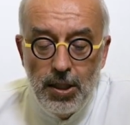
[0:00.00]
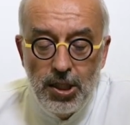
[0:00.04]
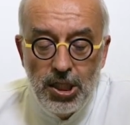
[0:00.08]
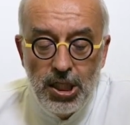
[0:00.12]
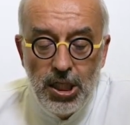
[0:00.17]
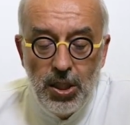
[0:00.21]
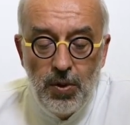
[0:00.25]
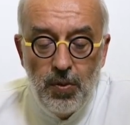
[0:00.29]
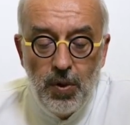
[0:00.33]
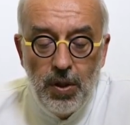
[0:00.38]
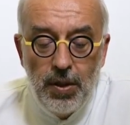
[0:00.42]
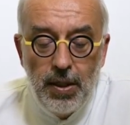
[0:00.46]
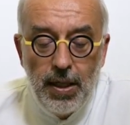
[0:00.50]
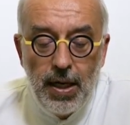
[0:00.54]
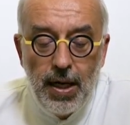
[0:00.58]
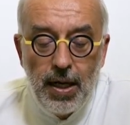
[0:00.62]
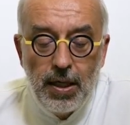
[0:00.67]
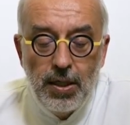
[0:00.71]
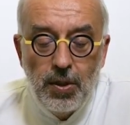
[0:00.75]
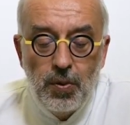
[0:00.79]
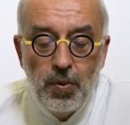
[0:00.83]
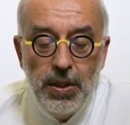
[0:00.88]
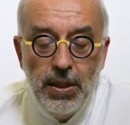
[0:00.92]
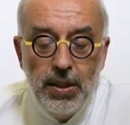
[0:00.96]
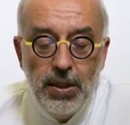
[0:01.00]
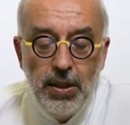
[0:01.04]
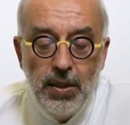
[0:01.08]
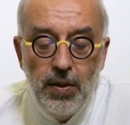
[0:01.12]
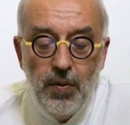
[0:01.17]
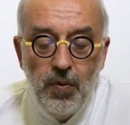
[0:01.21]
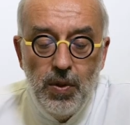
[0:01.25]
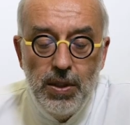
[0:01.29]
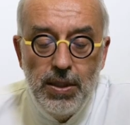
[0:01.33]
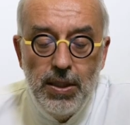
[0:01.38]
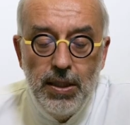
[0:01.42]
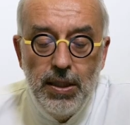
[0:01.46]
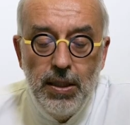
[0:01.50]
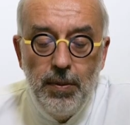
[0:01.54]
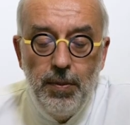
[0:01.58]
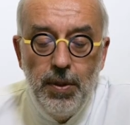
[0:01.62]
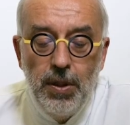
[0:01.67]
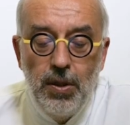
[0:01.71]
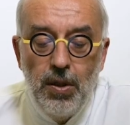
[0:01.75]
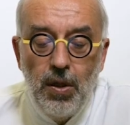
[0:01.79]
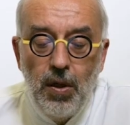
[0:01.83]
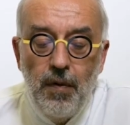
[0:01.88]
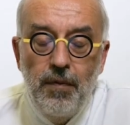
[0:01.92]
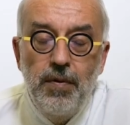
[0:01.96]
children are treated with
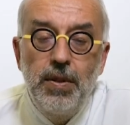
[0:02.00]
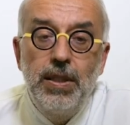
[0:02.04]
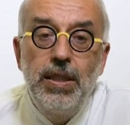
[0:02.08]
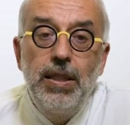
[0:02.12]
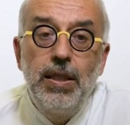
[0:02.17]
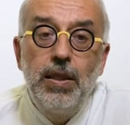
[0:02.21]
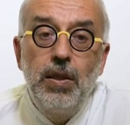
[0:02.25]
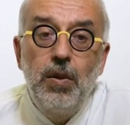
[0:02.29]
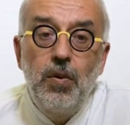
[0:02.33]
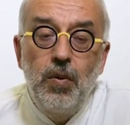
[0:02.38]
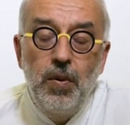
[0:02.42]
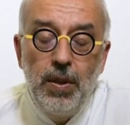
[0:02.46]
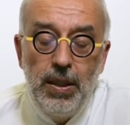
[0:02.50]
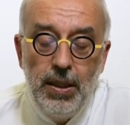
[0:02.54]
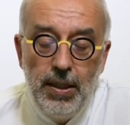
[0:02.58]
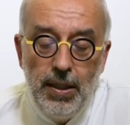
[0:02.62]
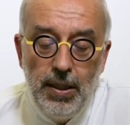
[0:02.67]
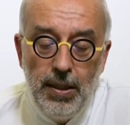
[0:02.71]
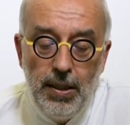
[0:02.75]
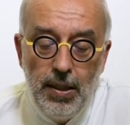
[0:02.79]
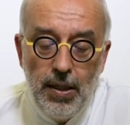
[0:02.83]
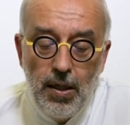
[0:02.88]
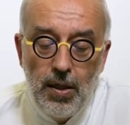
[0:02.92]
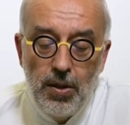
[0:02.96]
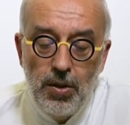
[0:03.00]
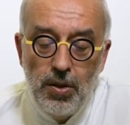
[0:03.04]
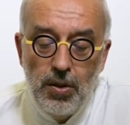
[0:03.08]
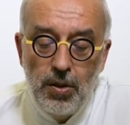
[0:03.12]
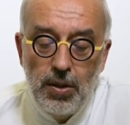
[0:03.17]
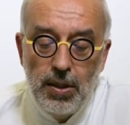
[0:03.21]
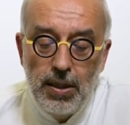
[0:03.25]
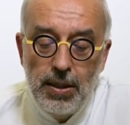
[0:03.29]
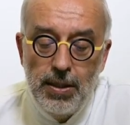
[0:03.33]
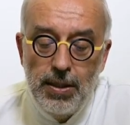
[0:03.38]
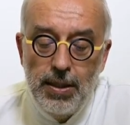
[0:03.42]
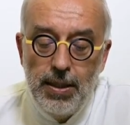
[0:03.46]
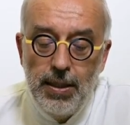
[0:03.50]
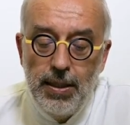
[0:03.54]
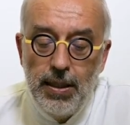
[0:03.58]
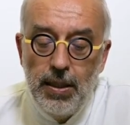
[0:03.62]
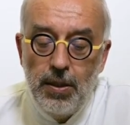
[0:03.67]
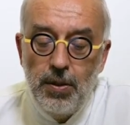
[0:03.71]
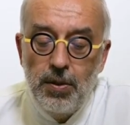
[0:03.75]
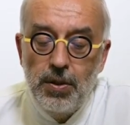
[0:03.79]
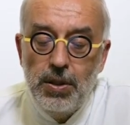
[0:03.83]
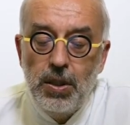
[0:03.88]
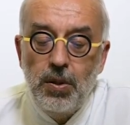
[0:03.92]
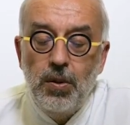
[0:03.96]
inhibitor of the renin angiotensin
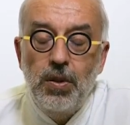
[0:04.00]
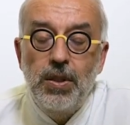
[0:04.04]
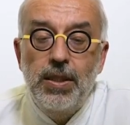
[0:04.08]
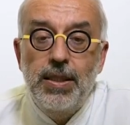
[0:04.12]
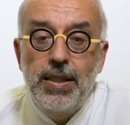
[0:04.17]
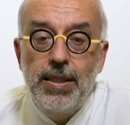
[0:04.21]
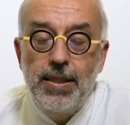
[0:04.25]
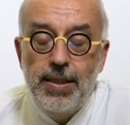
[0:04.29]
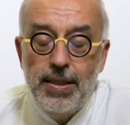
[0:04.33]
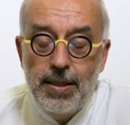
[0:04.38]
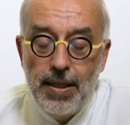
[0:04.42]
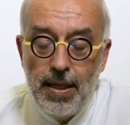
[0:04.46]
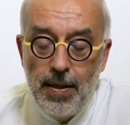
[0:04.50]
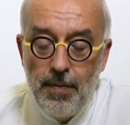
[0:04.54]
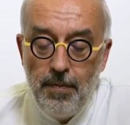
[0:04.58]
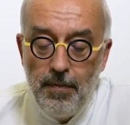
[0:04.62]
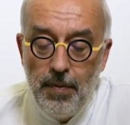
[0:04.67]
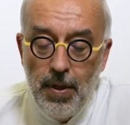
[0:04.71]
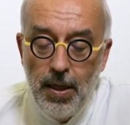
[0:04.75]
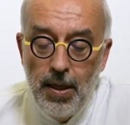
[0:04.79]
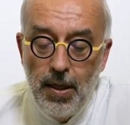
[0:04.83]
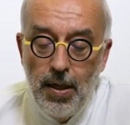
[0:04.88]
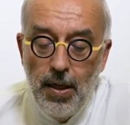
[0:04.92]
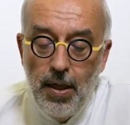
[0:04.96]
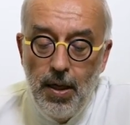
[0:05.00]
aldosterone system